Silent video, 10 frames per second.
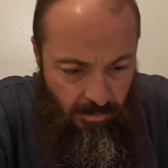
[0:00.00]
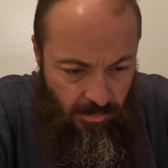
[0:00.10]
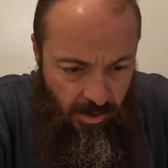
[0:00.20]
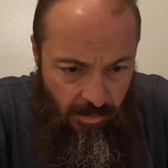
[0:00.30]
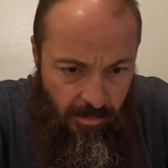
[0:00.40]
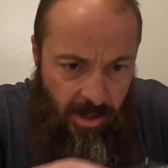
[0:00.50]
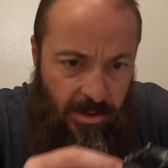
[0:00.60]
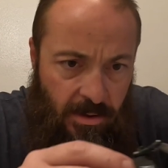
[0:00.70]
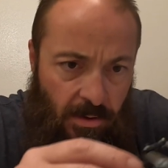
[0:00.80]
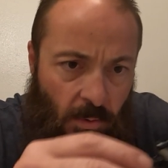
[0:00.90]
I'm gonna make
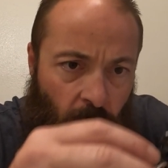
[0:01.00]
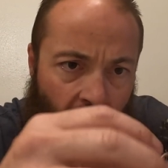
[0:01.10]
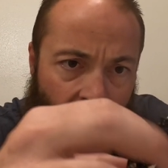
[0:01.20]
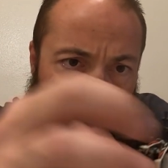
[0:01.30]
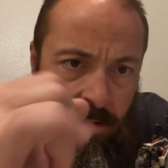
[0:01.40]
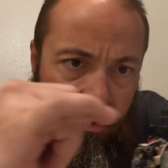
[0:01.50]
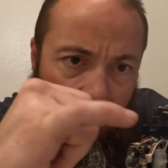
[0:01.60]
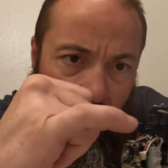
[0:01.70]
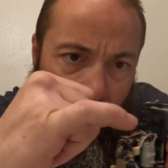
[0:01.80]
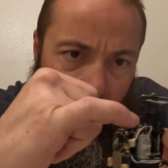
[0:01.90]
sure the wires
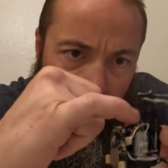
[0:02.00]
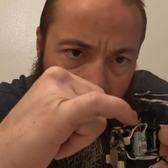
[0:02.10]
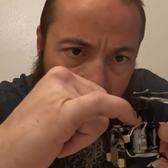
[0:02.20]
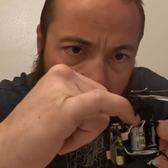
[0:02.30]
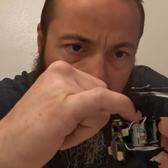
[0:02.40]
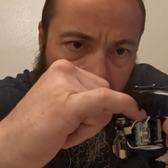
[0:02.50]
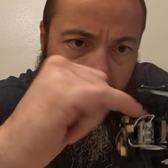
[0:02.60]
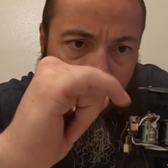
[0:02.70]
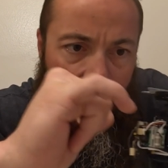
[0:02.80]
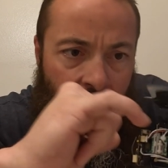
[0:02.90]
are all out of the
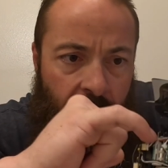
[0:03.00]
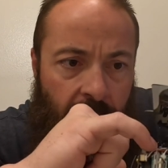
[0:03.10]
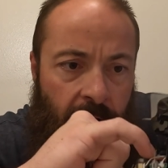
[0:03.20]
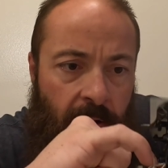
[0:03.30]
way,